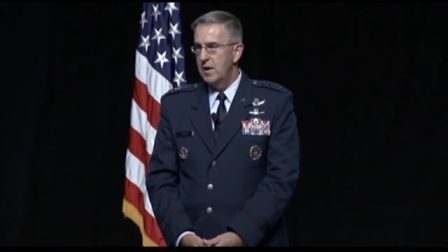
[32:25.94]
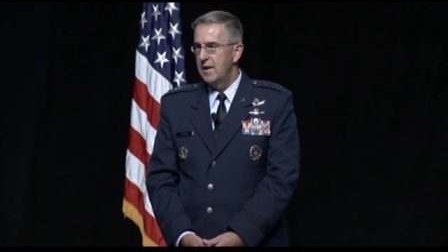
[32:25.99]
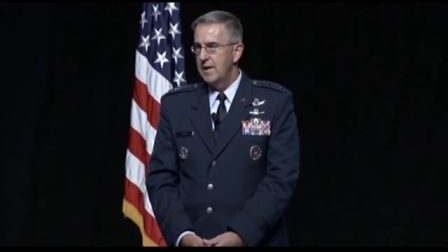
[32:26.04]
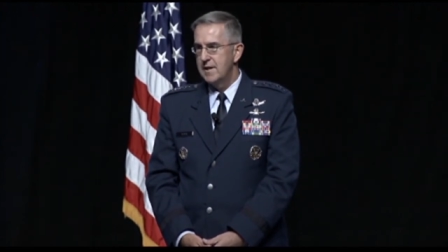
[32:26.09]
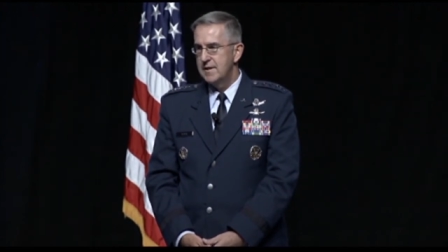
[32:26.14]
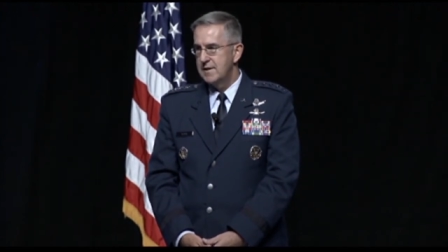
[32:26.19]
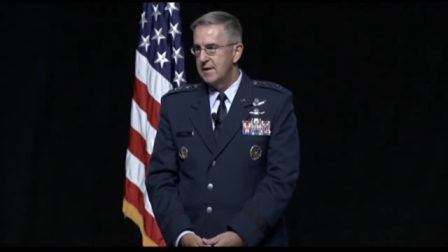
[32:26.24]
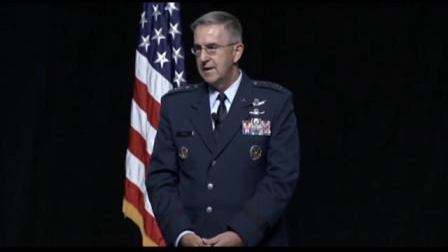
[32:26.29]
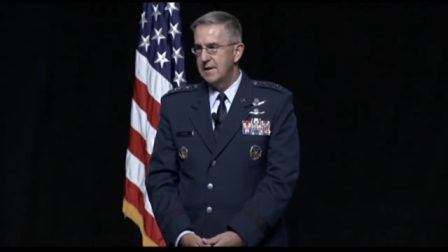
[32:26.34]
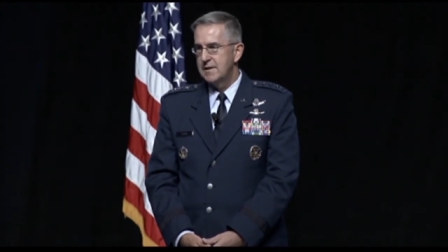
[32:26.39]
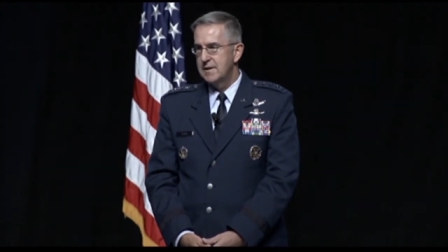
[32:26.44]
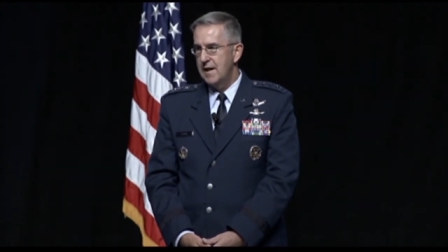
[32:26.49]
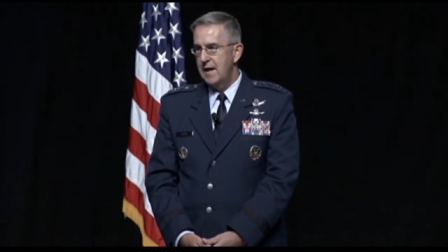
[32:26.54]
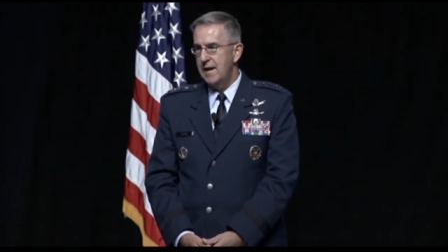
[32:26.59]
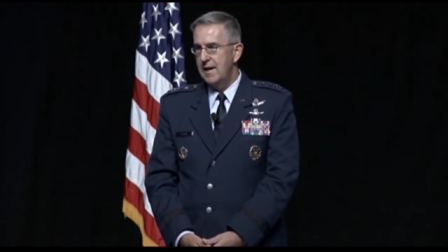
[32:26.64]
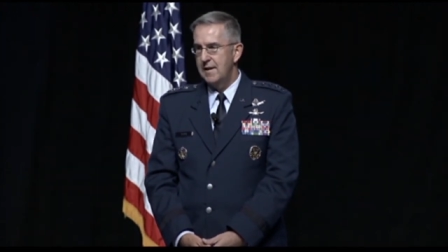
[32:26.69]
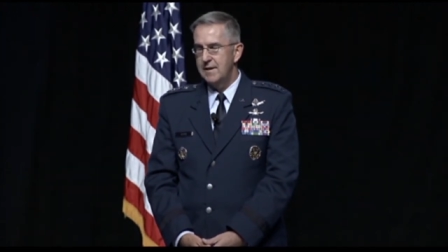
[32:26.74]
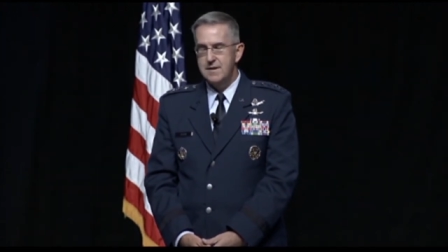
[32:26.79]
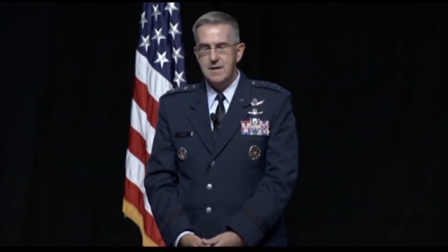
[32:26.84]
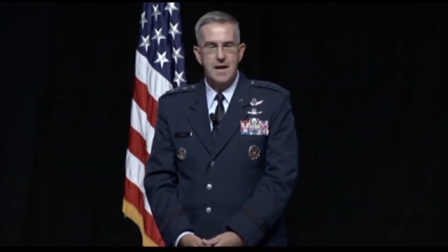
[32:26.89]
It really is an
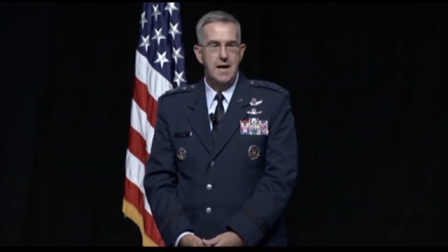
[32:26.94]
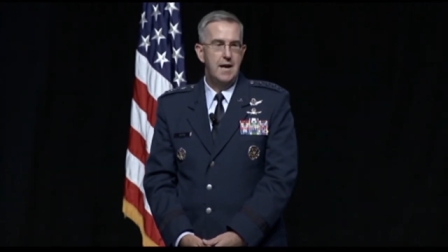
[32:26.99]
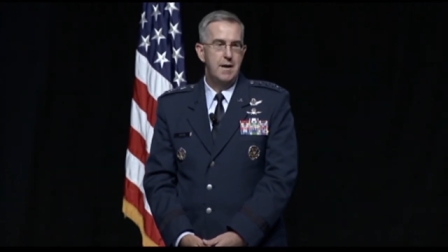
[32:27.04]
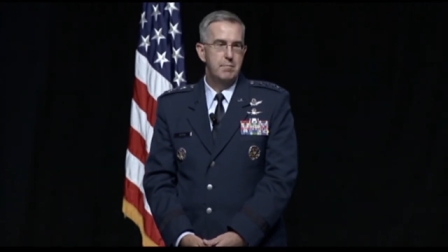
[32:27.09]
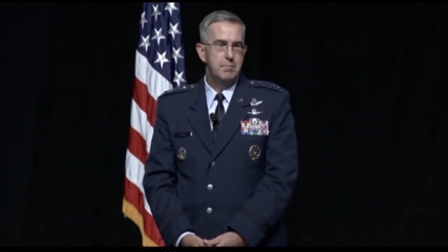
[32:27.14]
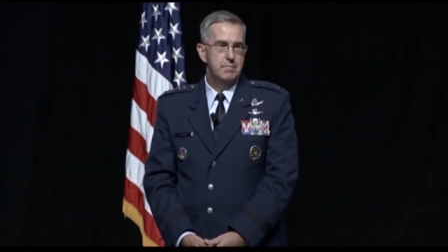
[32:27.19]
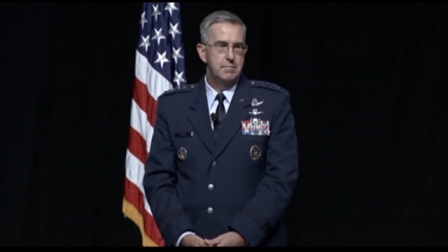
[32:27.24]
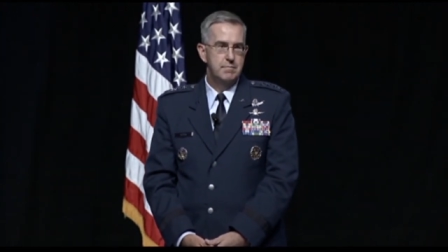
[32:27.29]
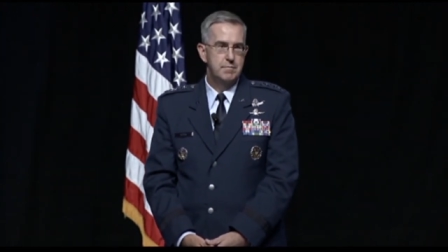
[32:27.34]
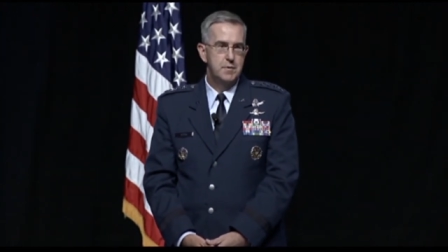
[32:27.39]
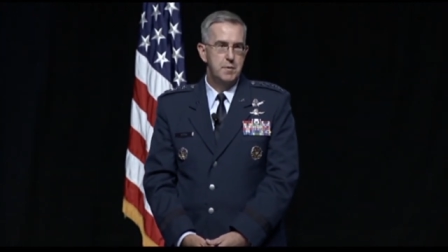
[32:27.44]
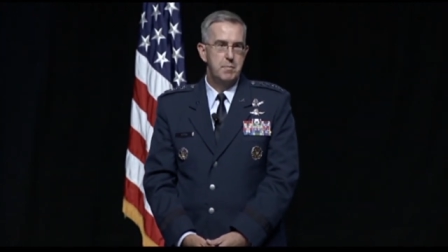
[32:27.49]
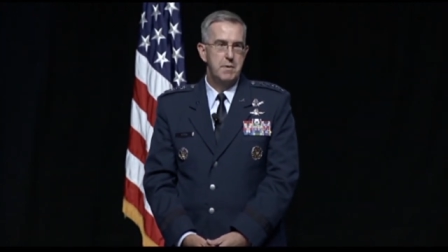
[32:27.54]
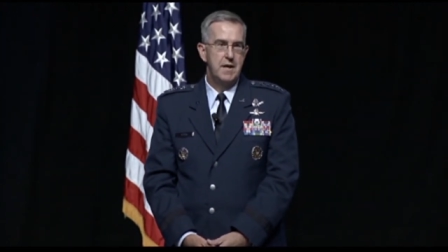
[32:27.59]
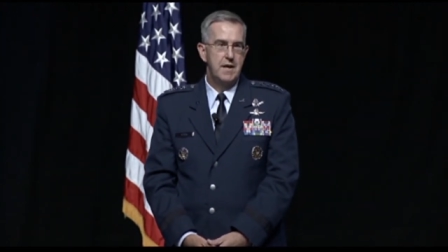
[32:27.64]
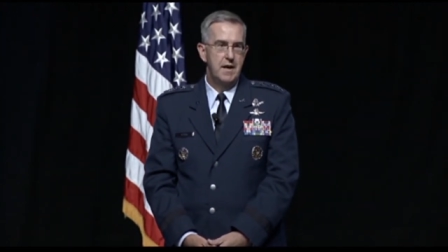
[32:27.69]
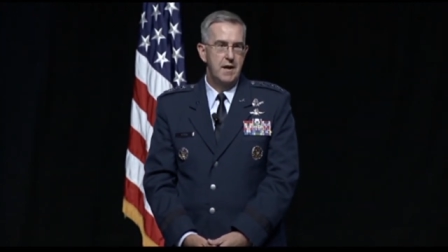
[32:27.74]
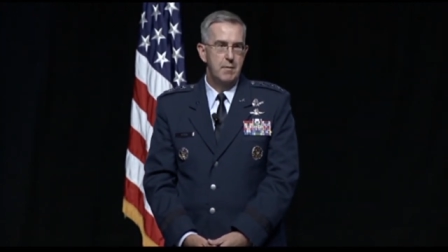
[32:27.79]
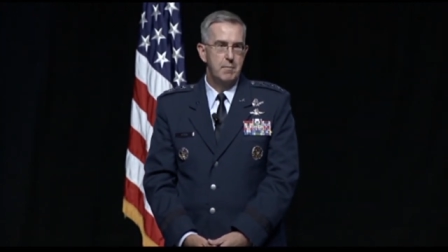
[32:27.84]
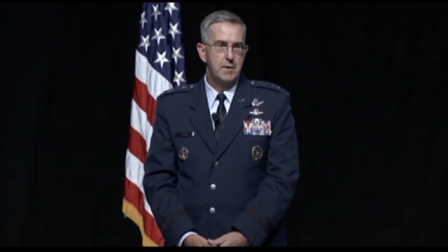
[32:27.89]
exciting time
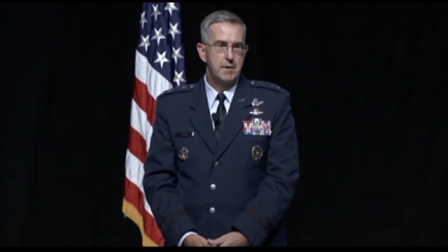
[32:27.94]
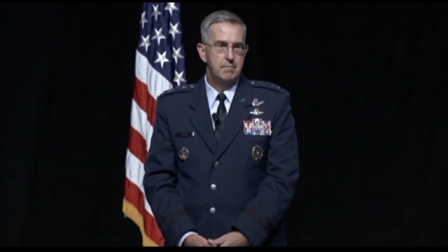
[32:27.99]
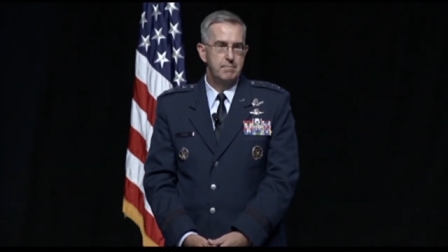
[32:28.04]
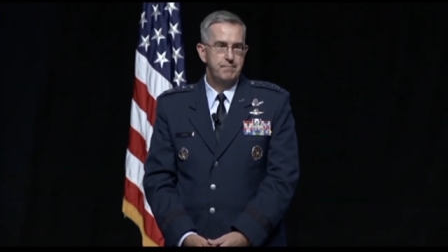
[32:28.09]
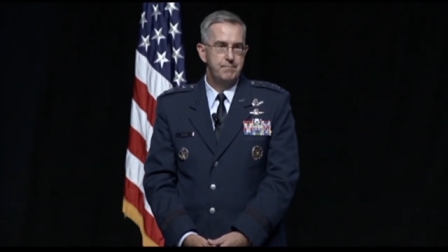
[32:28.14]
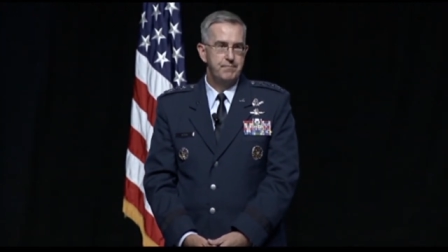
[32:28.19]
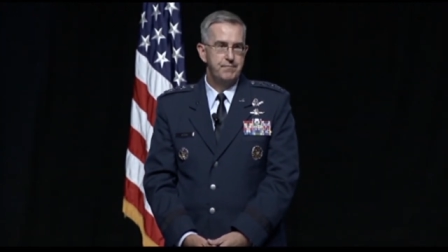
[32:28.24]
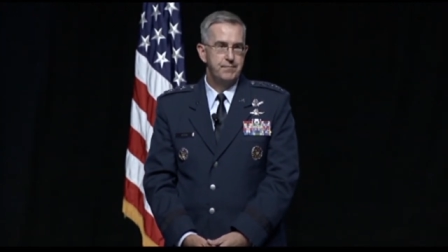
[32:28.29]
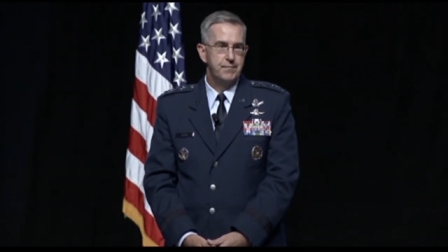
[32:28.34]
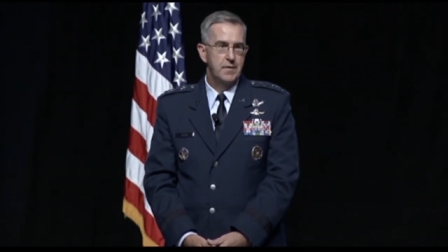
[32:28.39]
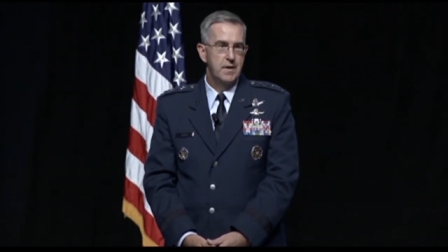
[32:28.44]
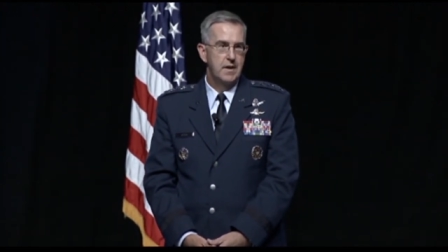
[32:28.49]
to be an airman.